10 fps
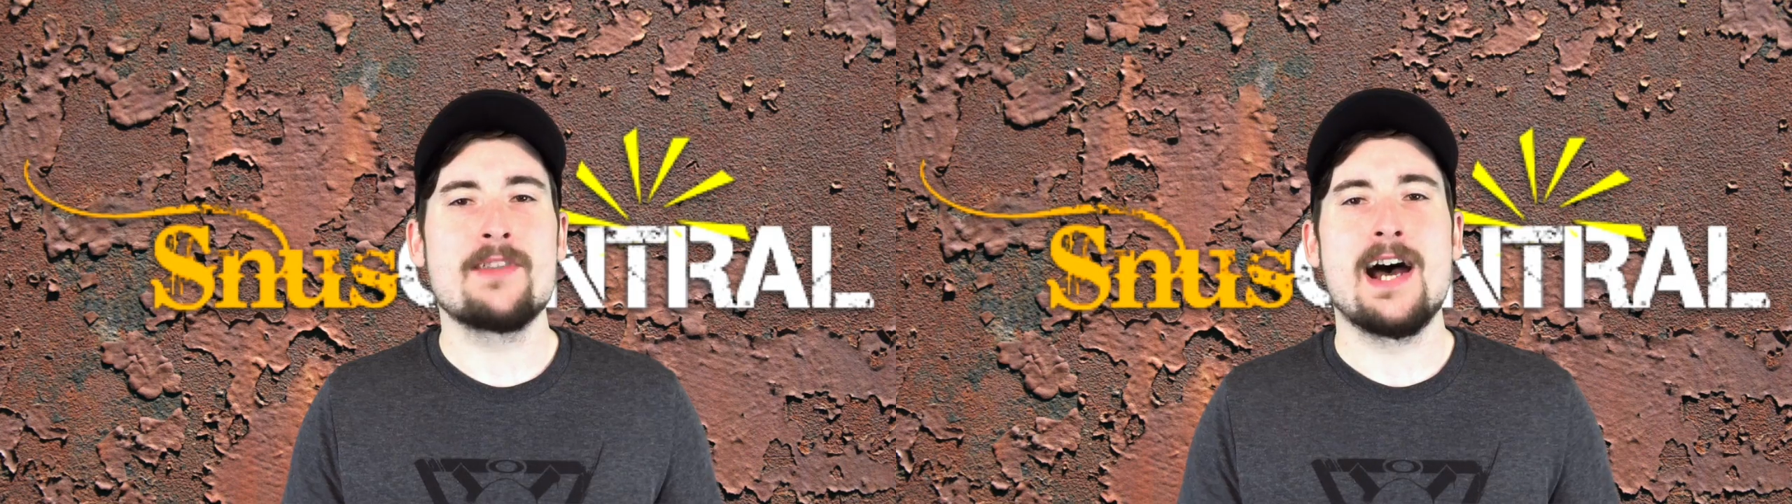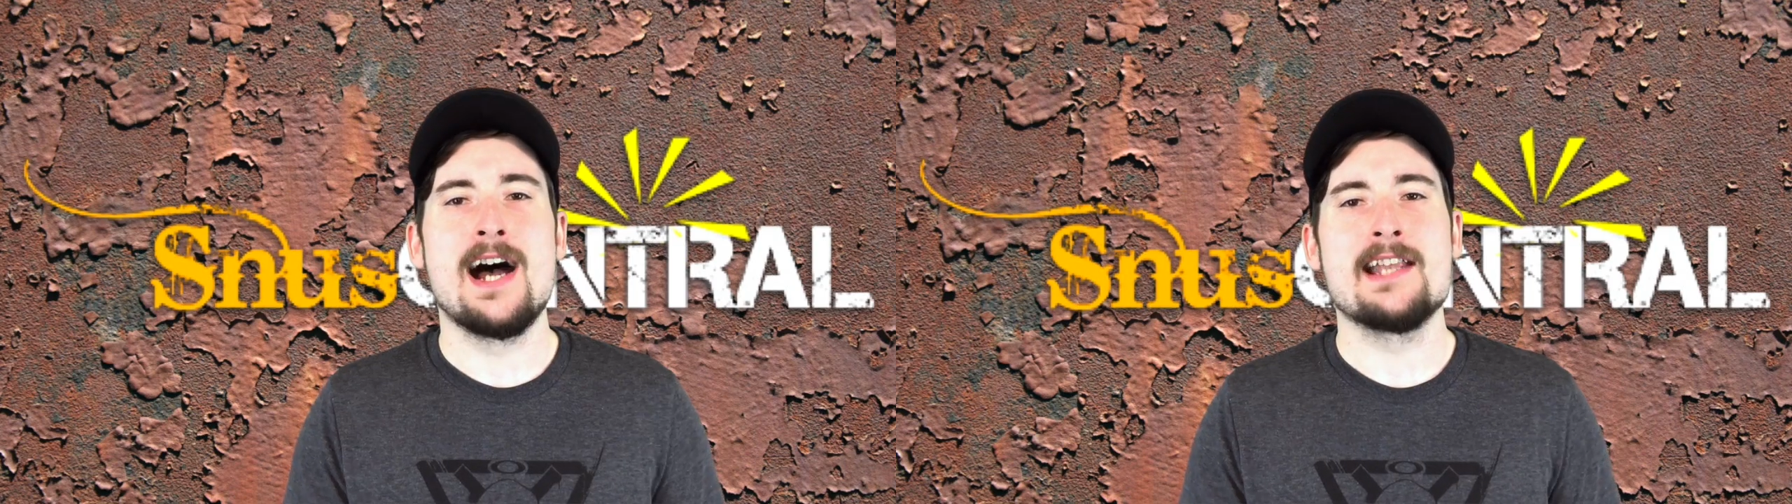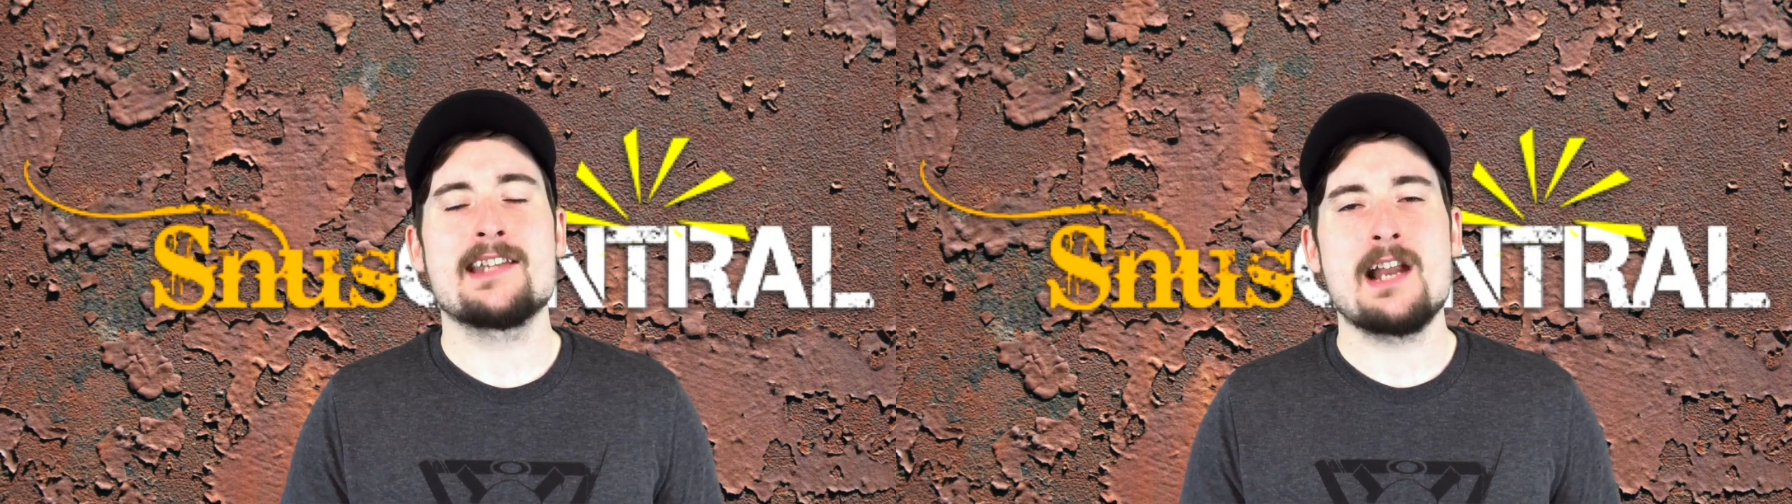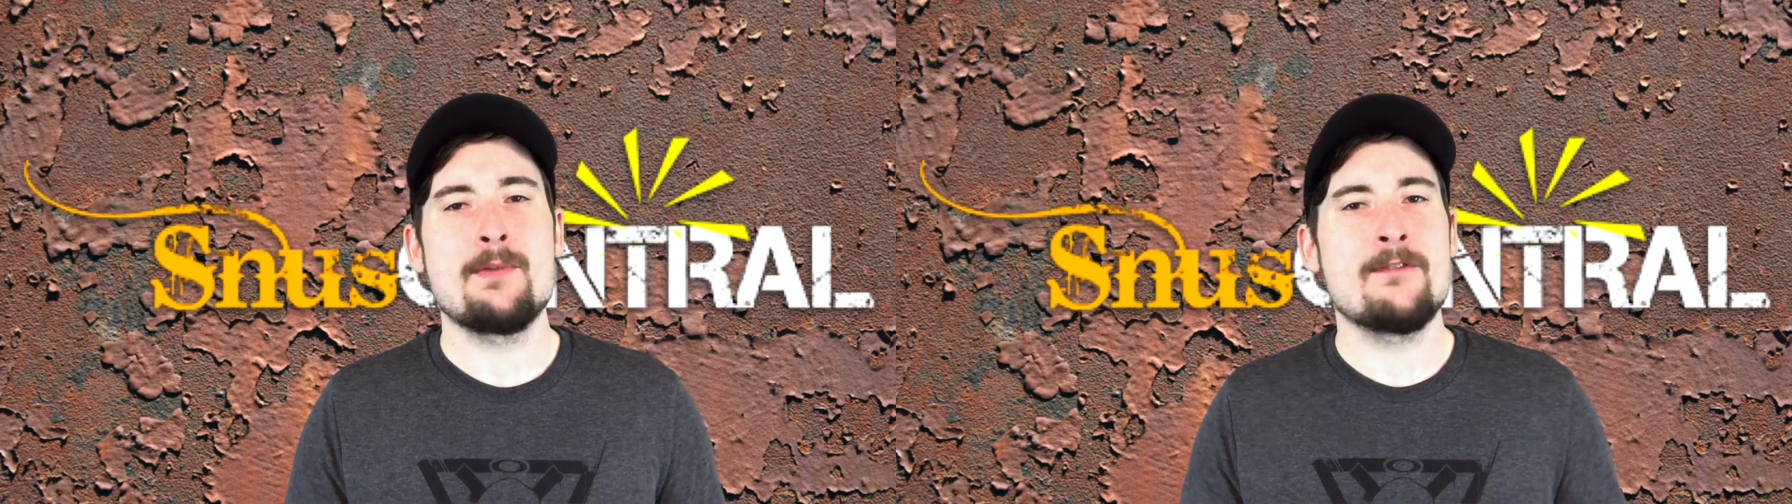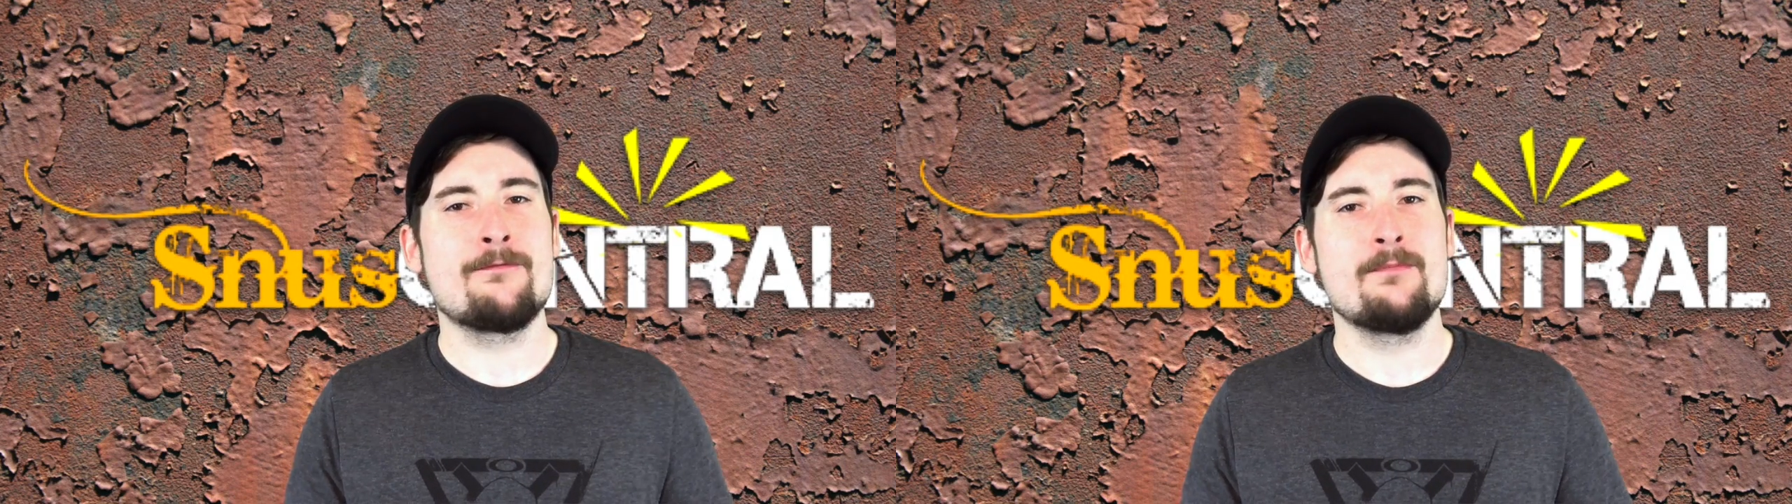It's got to
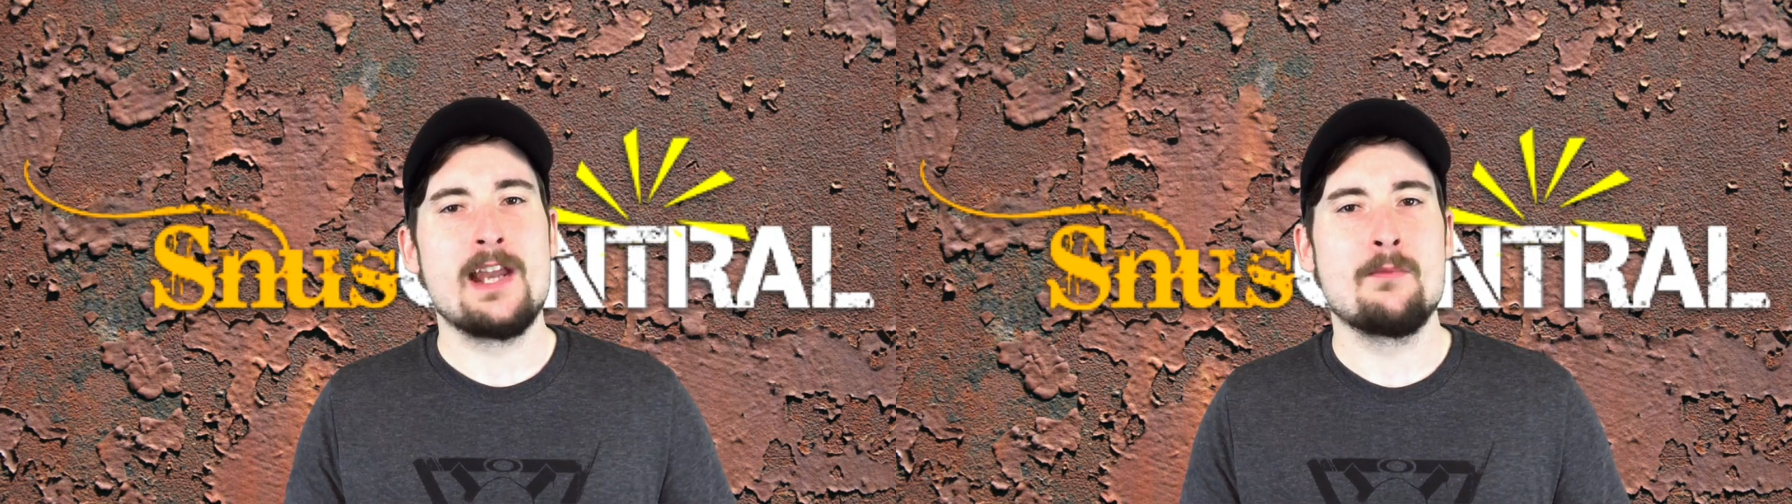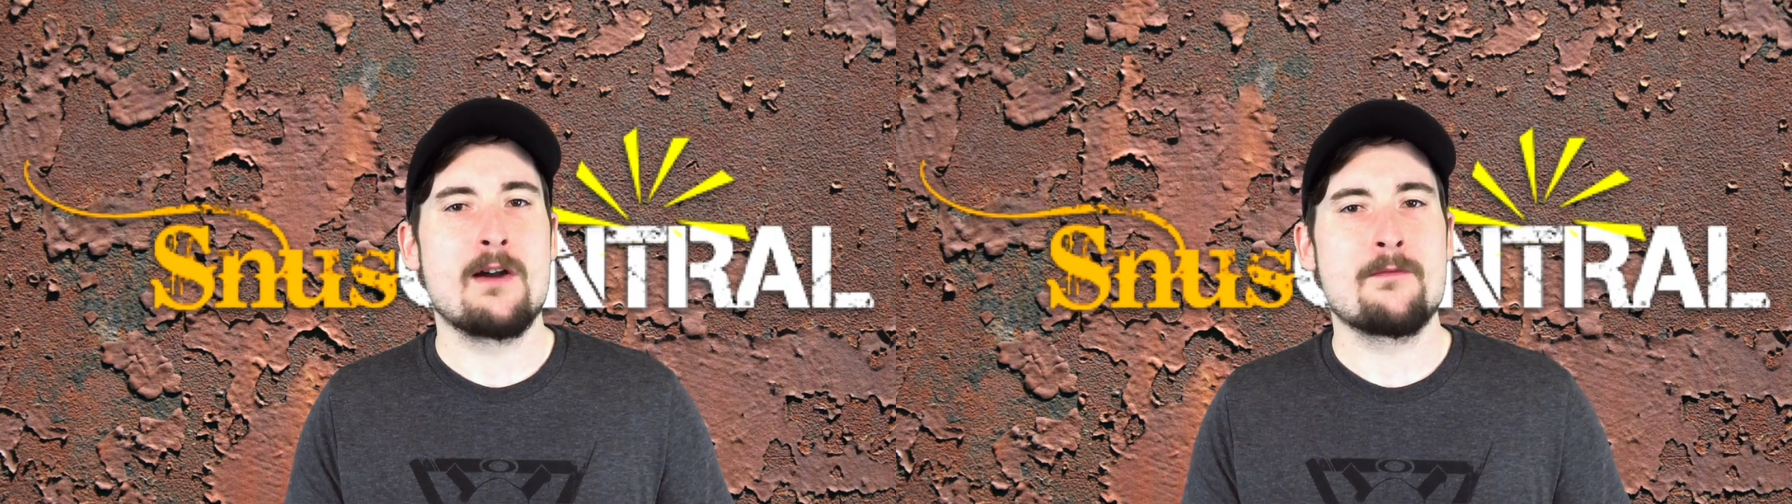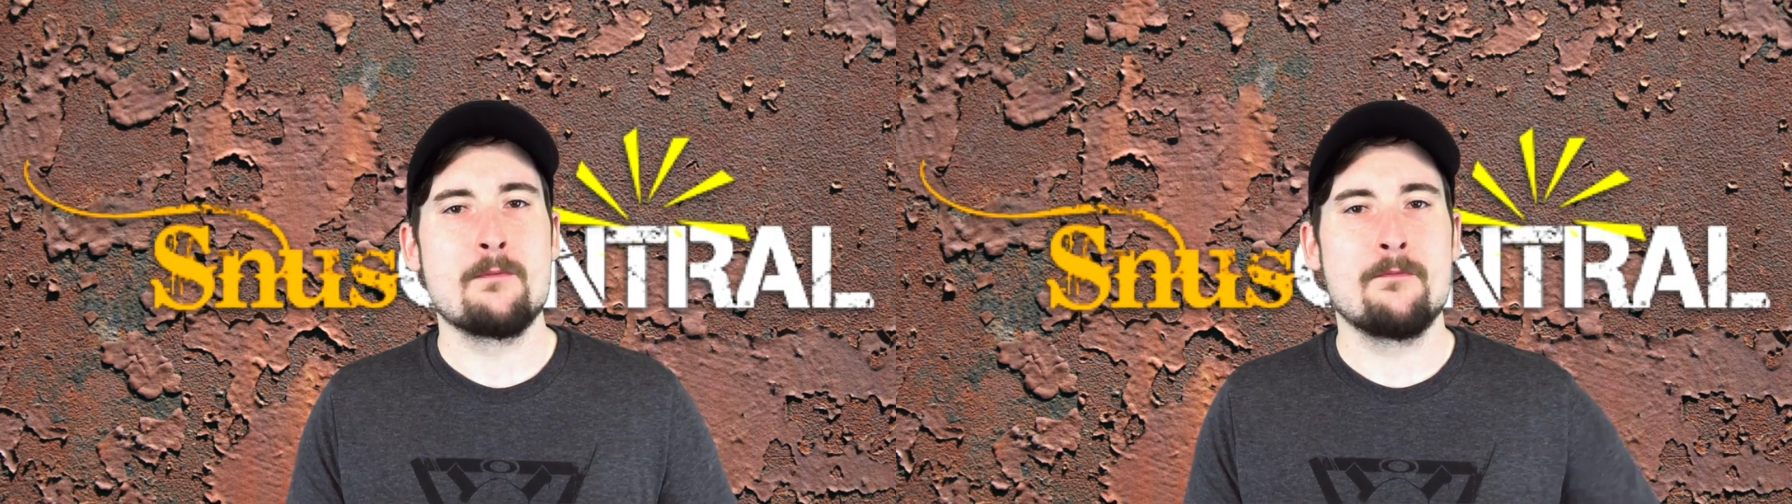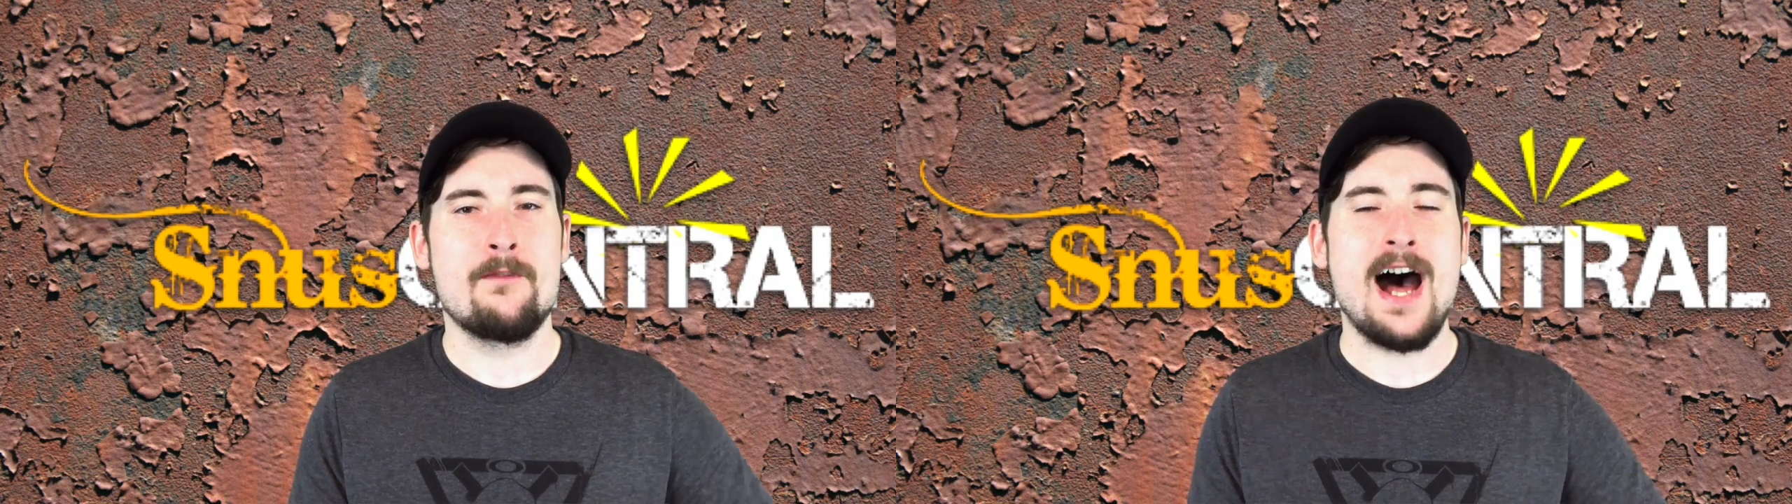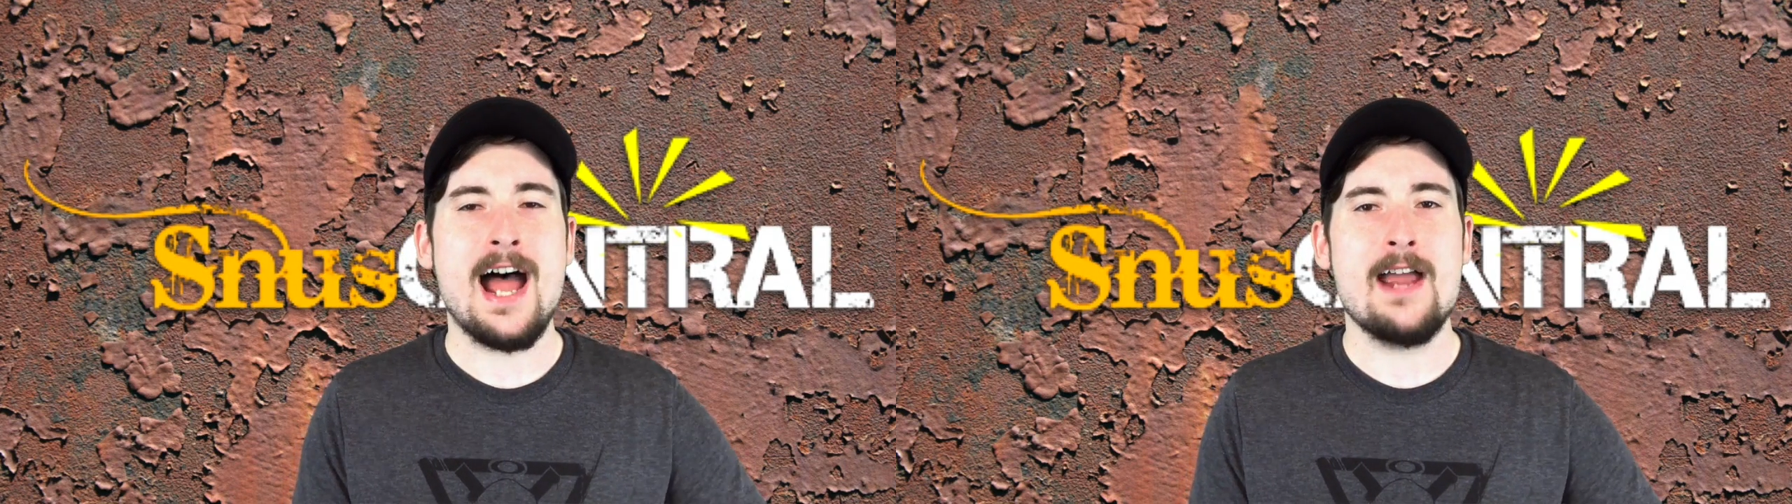be anywhere from
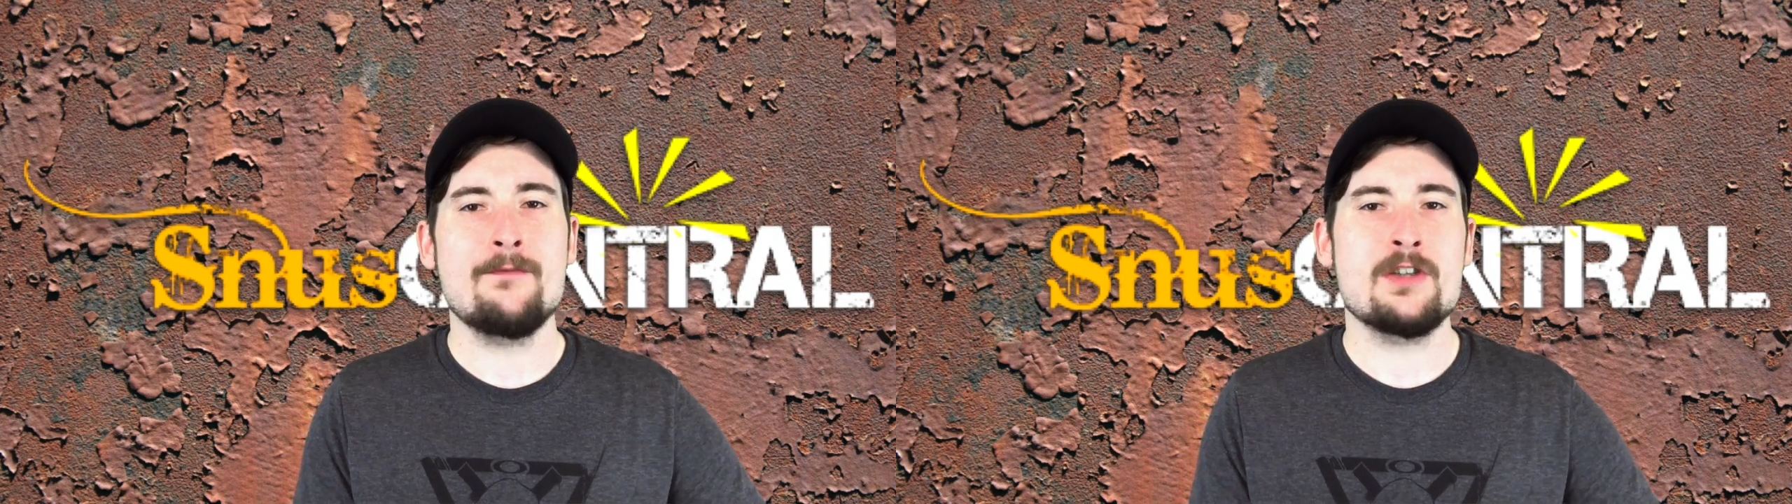5